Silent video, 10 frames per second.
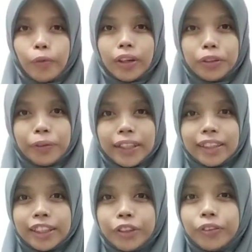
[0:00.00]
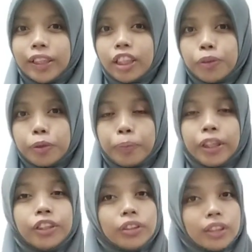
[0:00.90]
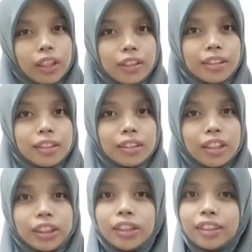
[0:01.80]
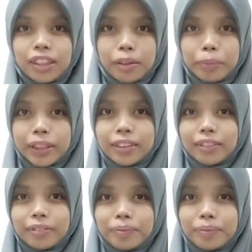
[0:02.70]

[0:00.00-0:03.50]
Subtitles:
While waiting, you can now prepare your chocolate ganache topping.